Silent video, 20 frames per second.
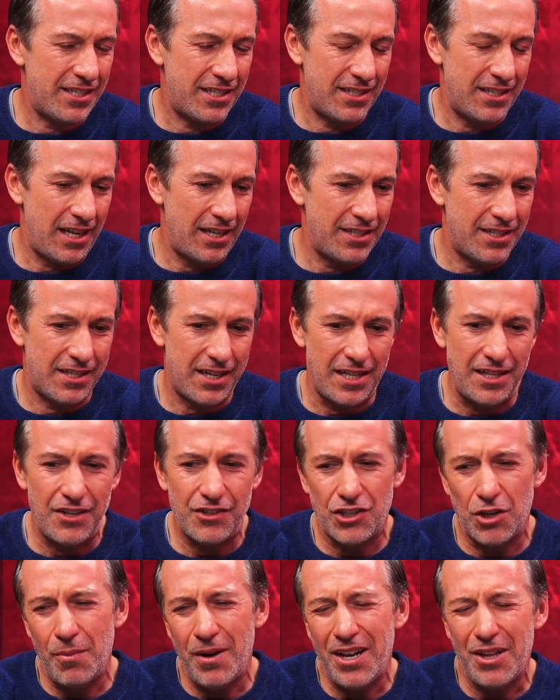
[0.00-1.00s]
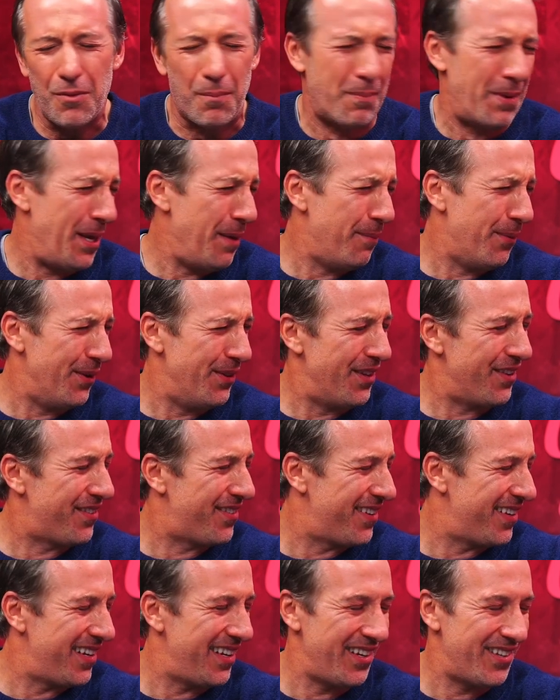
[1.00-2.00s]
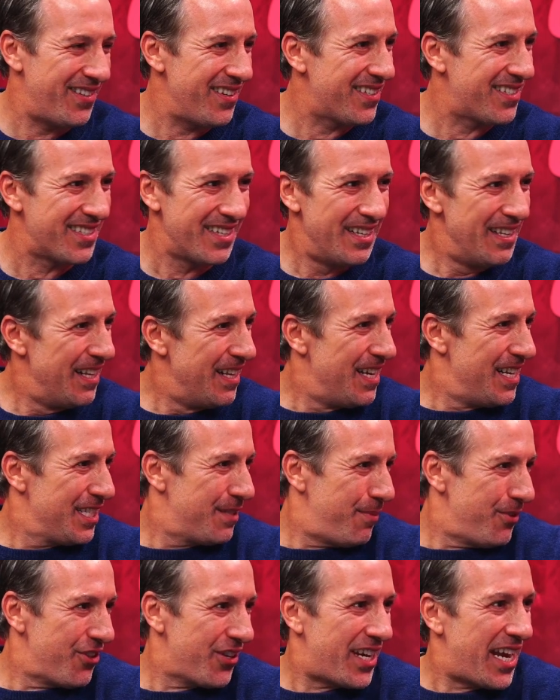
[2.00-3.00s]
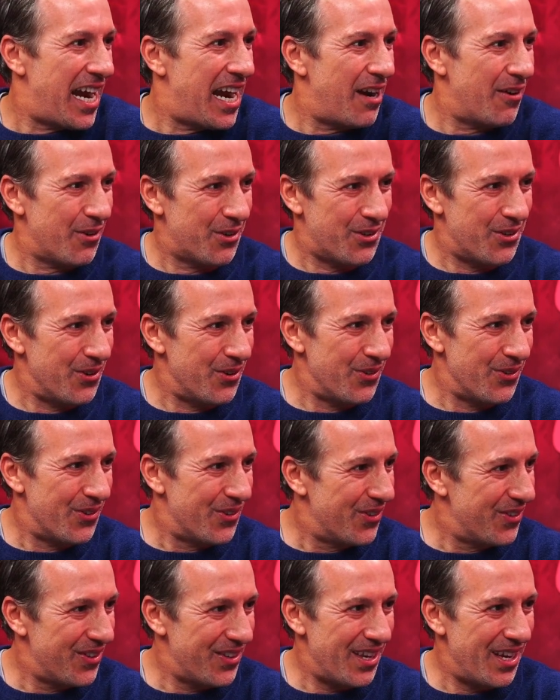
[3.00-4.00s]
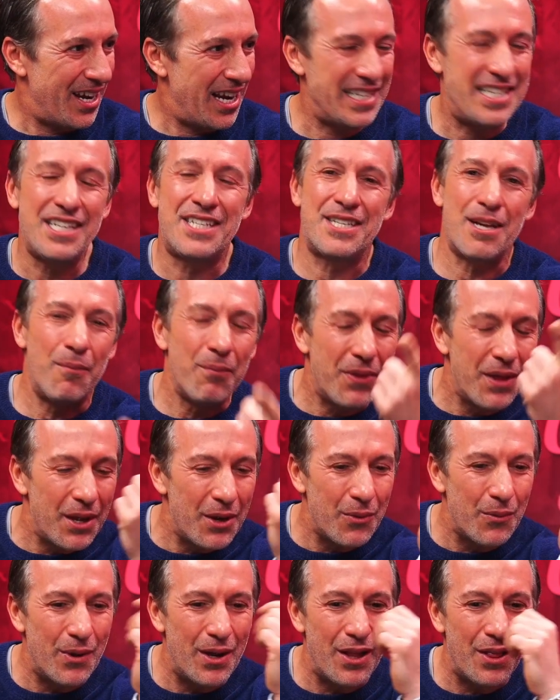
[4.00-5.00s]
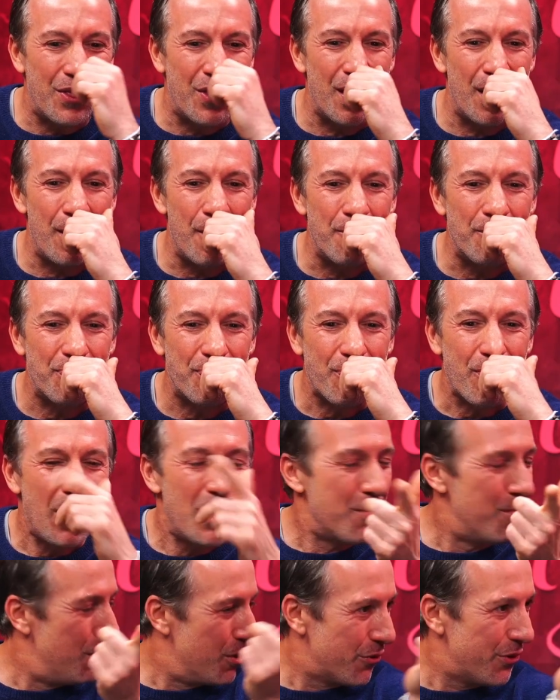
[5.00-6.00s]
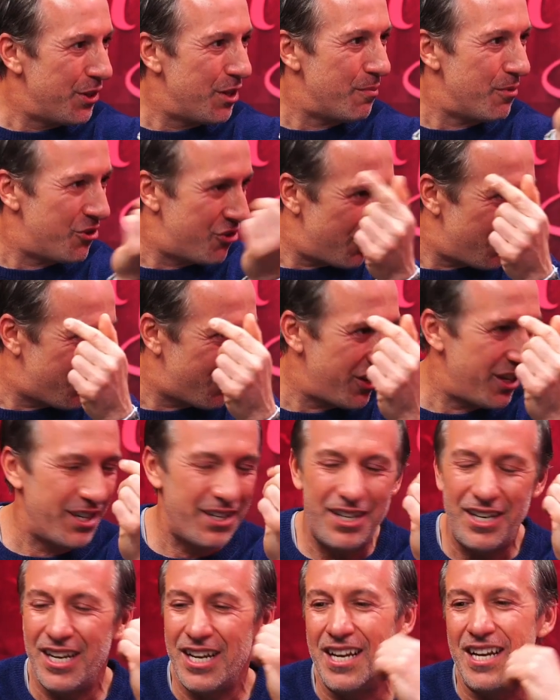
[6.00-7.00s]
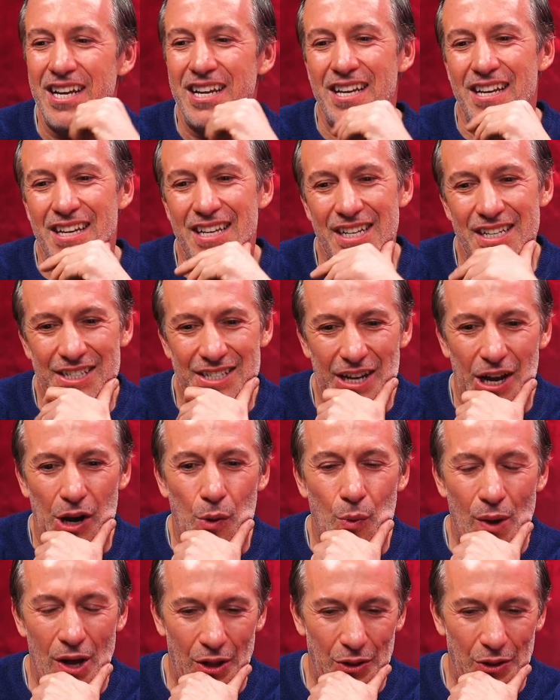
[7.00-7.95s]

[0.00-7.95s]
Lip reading: that's and there's so many other people in this city. It's just it's a bunch of characters. I did something with Murray the Magician. He's well